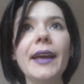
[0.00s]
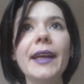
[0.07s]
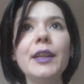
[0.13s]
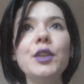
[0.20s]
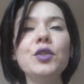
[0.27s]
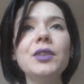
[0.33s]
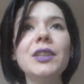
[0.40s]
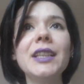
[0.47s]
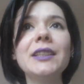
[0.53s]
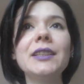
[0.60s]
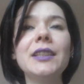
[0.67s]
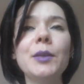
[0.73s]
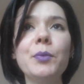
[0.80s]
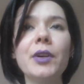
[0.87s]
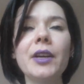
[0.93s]
And you dig
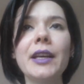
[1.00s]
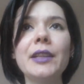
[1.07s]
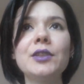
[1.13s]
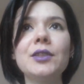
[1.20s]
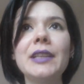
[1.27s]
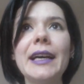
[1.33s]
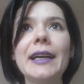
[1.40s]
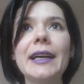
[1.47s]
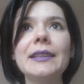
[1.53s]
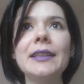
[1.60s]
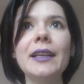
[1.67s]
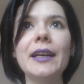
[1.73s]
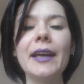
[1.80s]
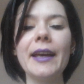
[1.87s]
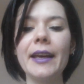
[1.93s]
deeper into that,
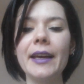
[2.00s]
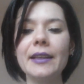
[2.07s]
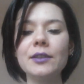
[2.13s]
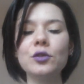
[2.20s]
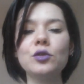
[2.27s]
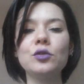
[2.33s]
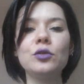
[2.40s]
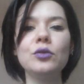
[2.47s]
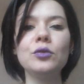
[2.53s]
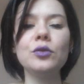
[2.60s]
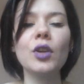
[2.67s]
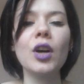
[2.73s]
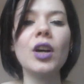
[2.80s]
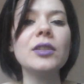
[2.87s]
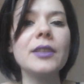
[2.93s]
and do
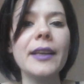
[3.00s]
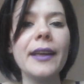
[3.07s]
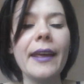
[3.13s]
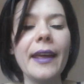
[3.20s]
not